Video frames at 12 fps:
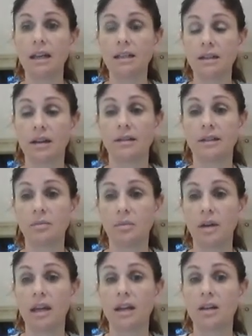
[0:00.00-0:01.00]
is going to
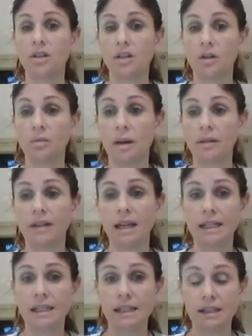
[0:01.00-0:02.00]
be
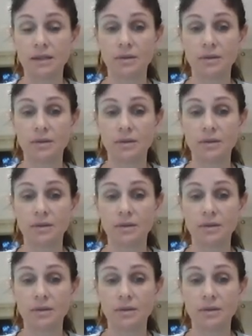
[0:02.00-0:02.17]
£2.80.